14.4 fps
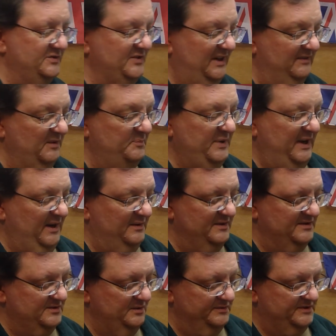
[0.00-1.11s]
trying to repair
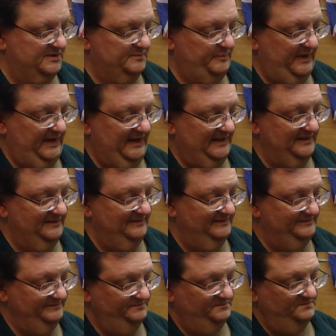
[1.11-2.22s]
this old SPAD
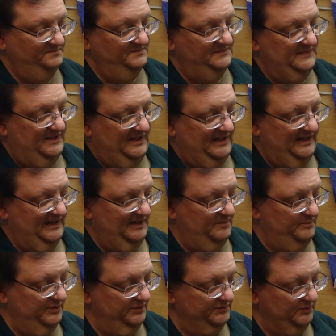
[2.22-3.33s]
that I
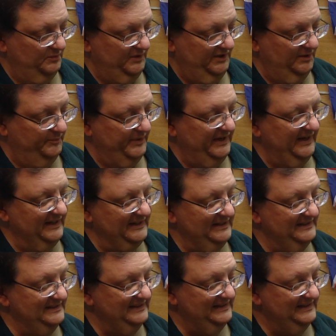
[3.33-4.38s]
had built a while back.